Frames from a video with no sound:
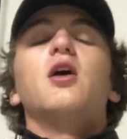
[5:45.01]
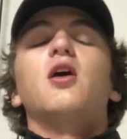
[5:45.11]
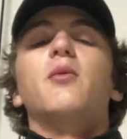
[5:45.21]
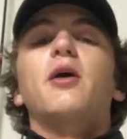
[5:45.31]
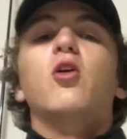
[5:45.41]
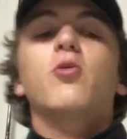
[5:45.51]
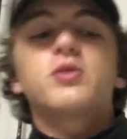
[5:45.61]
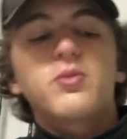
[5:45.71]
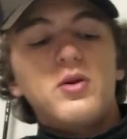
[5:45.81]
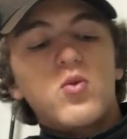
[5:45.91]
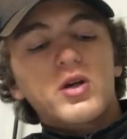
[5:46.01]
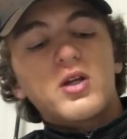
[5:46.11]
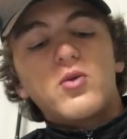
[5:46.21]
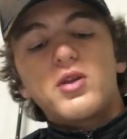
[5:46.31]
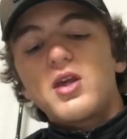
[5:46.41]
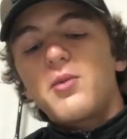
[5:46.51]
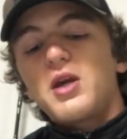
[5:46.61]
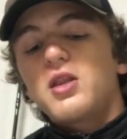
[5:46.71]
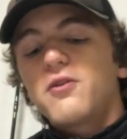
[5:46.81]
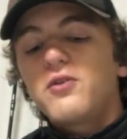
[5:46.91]
Um, I hope to be working with them
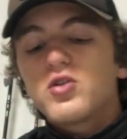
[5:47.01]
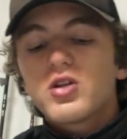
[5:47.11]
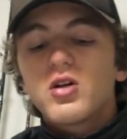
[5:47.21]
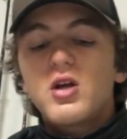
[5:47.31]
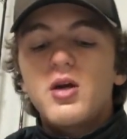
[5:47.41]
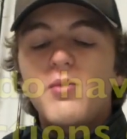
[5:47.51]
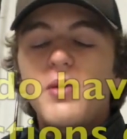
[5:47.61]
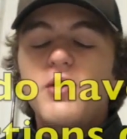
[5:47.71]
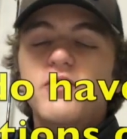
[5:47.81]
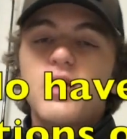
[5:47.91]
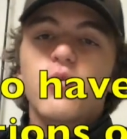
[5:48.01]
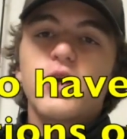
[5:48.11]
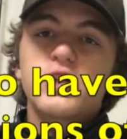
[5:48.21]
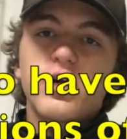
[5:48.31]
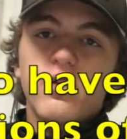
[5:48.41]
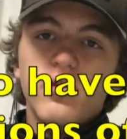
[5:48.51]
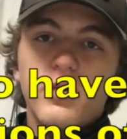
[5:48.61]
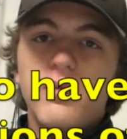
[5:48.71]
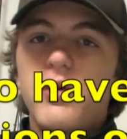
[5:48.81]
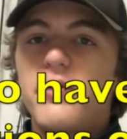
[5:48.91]
in the future. Maybe if they branch out a little
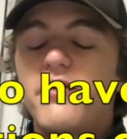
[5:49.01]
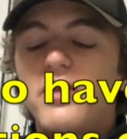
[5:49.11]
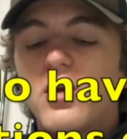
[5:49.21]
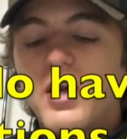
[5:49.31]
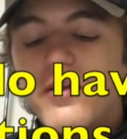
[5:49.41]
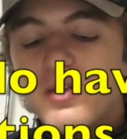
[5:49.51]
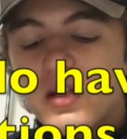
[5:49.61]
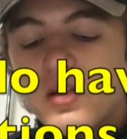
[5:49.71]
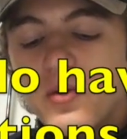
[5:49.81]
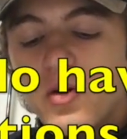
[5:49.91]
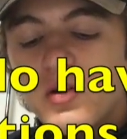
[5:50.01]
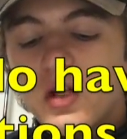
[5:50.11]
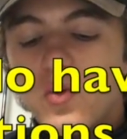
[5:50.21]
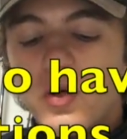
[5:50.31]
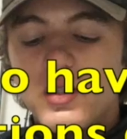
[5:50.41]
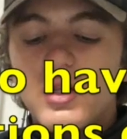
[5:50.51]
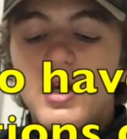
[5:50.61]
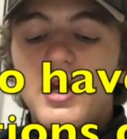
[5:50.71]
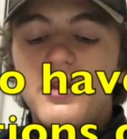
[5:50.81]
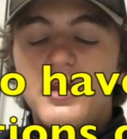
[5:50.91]
bit, maybe if they don't have like some glow stick ones
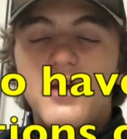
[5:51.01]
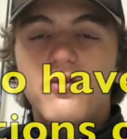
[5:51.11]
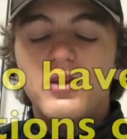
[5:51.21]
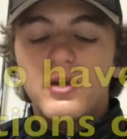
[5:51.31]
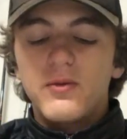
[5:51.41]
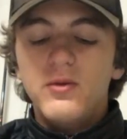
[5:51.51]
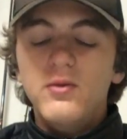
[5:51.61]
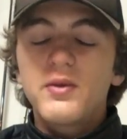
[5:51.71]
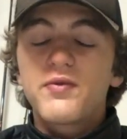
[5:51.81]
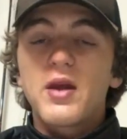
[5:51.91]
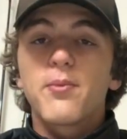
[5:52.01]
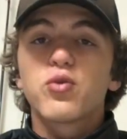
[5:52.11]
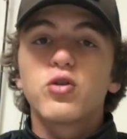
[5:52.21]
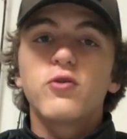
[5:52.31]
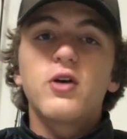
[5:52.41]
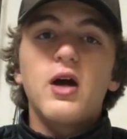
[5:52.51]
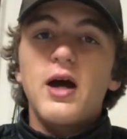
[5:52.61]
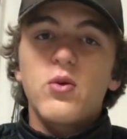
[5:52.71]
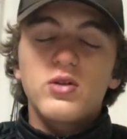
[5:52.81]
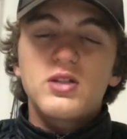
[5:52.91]
and they definitely, if they improve,
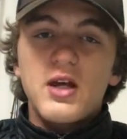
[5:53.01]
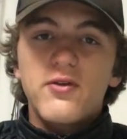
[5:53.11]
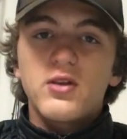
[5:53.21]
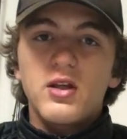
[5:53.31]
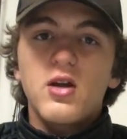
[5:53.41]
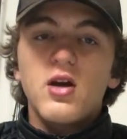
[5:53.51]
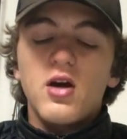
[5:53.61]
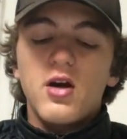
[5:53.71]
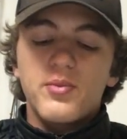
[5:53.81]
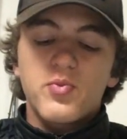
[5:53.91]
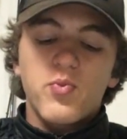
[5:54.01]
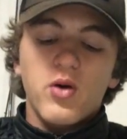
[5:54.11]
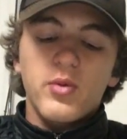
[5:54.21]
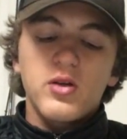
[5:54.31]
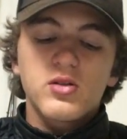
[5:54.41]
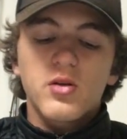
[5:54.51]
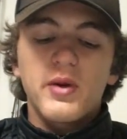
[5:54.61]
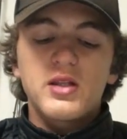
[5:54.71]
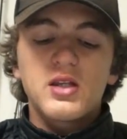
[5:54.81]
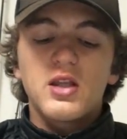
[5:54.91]
I will definitely um, probably use their
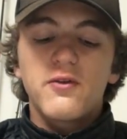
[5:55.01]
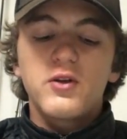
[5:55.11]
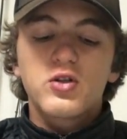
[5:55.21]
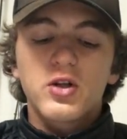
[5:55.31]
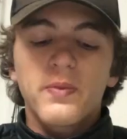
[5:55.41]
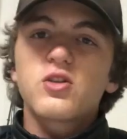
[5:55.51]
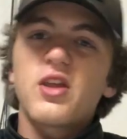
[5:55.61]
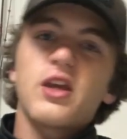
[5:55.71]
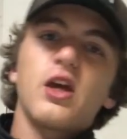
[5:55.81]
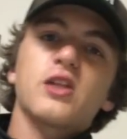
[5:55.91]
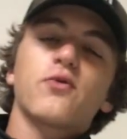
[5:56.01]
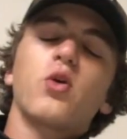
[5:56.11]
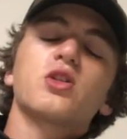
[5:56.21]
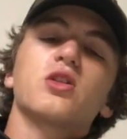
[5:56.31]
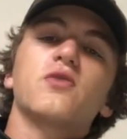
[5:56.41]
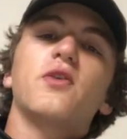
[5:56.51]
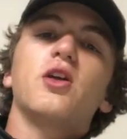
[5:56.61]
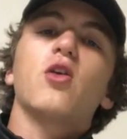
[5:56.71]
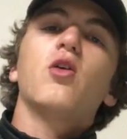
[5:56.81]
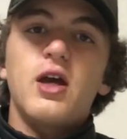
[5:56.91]
baits in the future. So thank you guys for watching this
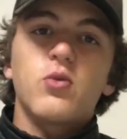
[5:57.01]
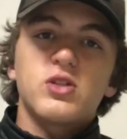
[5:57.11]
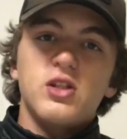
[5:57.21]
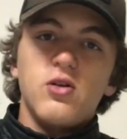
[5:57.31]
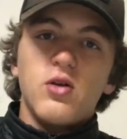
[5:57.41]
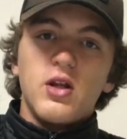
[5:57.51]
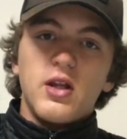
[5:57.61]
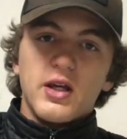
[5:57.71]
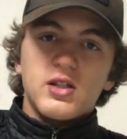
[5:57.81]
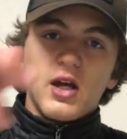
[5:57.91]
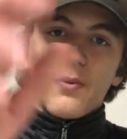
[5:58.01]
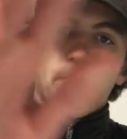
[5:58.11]
video and we'll see you next time